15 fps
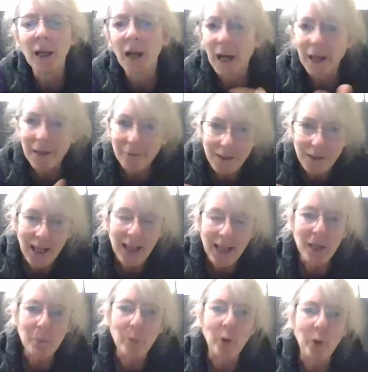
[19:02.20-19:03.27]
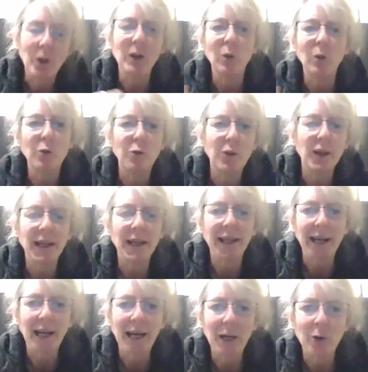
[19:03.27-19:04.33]
And if at any point we're feeling
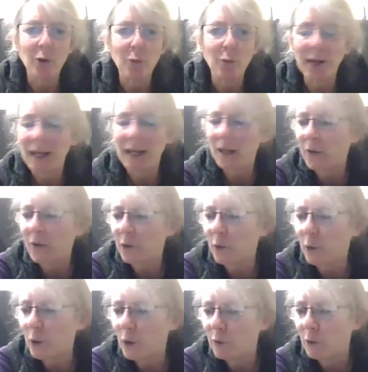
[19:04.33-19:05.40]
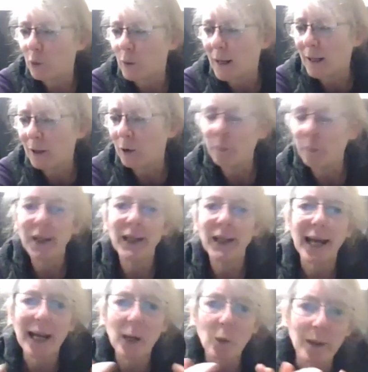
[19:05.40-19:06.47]
out of balance or overwhelmed, then
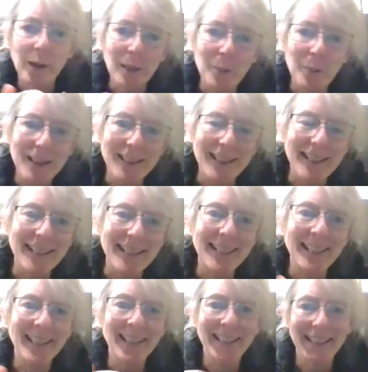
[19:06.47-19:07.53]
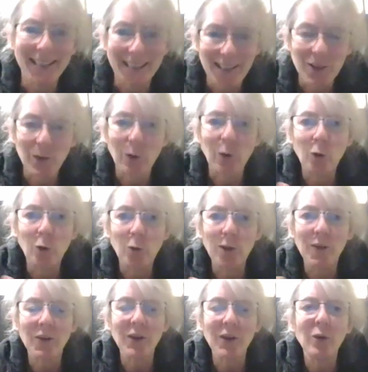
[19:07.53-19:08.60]
equanimity is
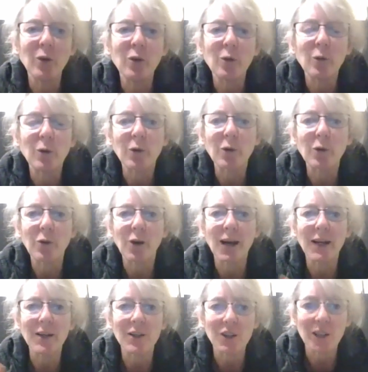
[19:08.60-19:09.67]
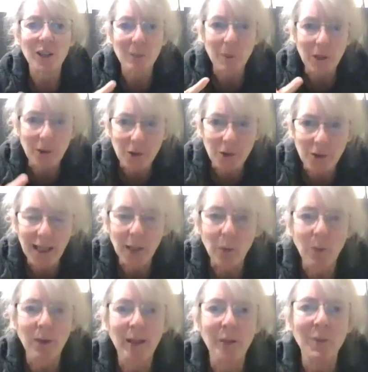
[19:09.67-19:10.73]
always a useful strategy, because
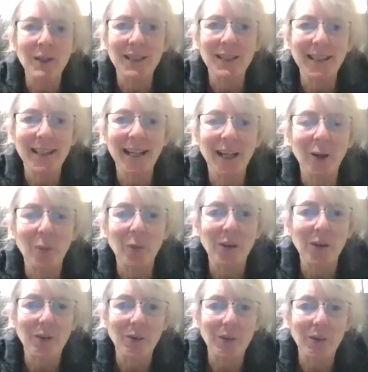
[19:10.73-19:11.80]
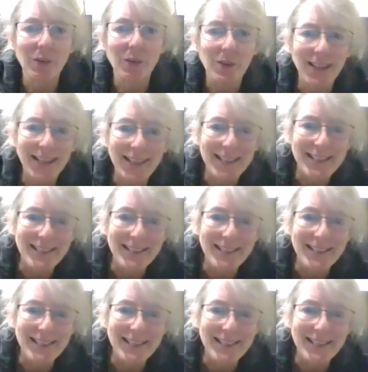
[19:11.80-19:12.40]
equanimity helps us to stay